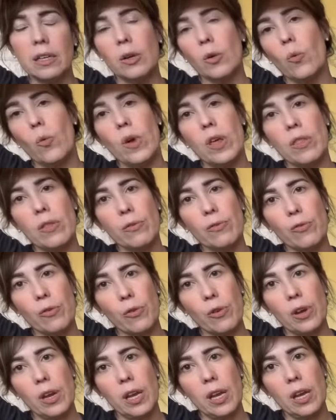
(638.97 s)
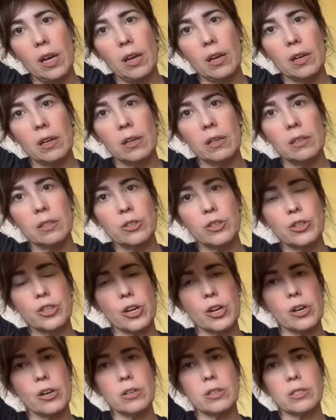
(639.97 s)
We the Free
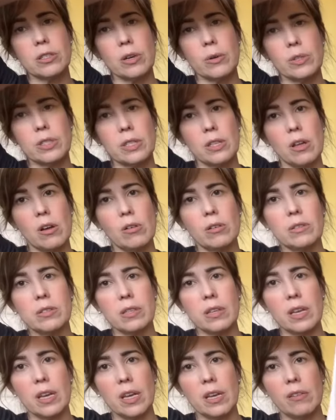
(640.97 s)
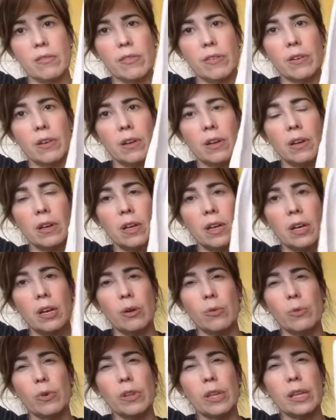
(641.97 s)
shirt. So it's long sleeve,
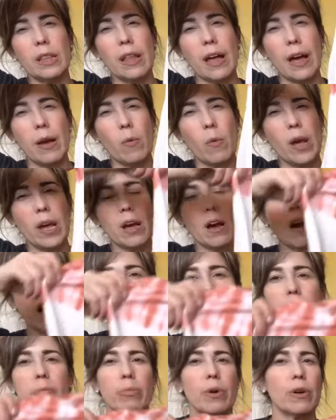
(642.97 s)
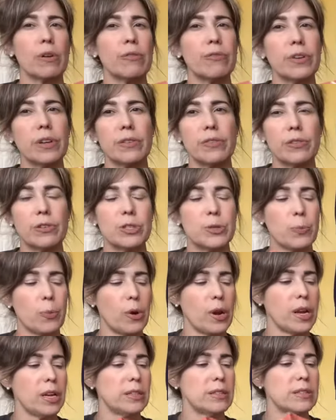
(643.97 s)
really lightweight cotton, perfect for
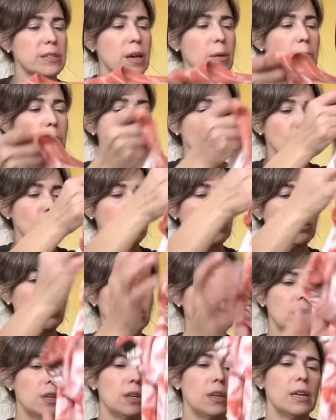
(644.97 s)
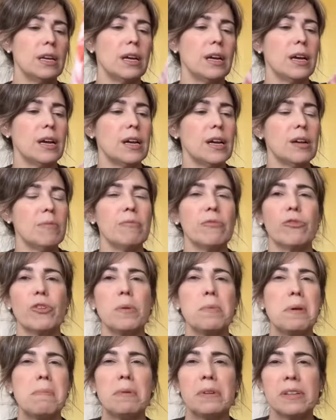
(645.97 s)
spring and summer. Free
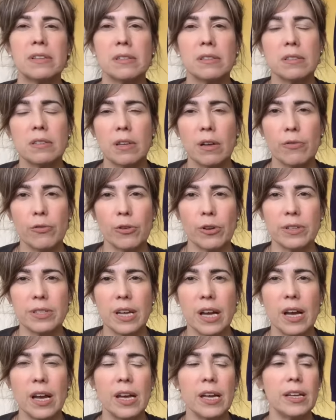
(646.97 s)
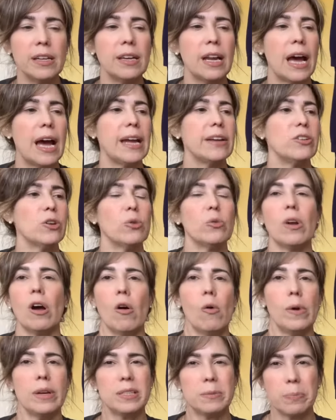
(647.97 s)
People doesn't sell for a ton. I don't
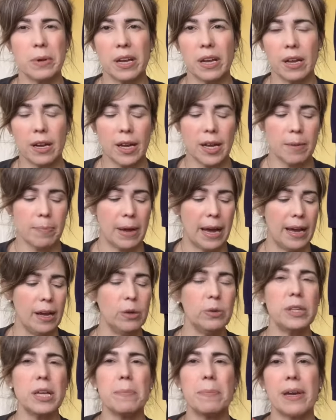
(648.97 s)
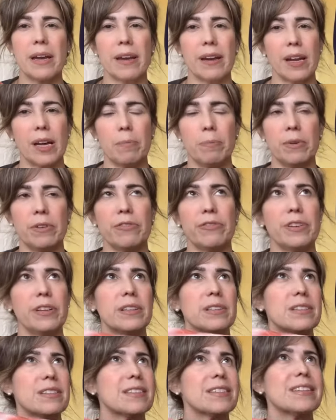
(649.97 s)
always pick it up. I only pick it up if
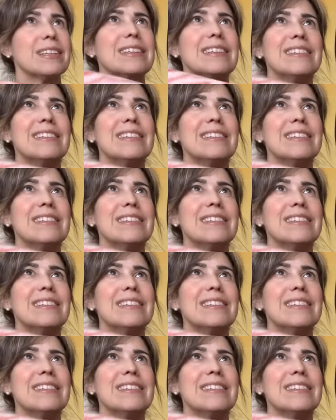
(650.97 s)
it's